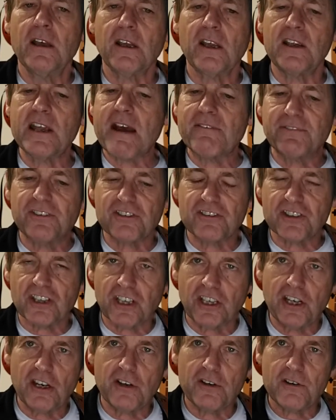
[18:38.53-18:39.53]
You have to
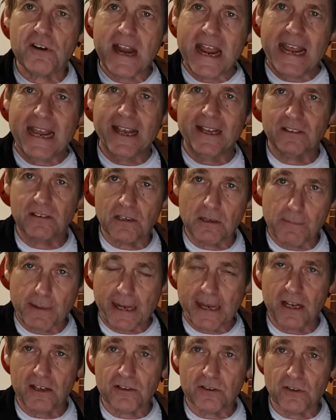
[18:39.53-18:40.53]
secure your hand to the
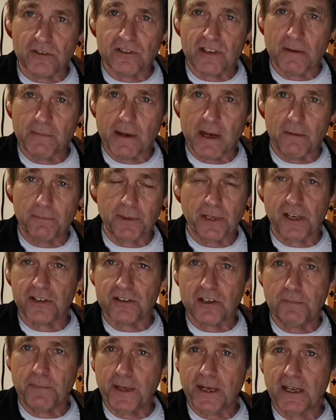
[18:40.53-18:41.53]
banjo somehow, because
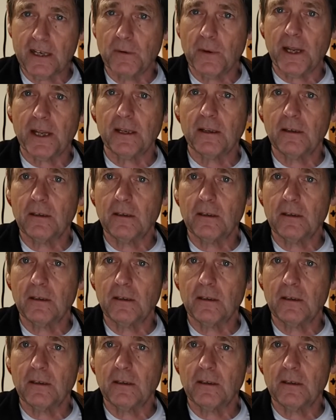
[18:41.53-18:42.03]
you're picking away.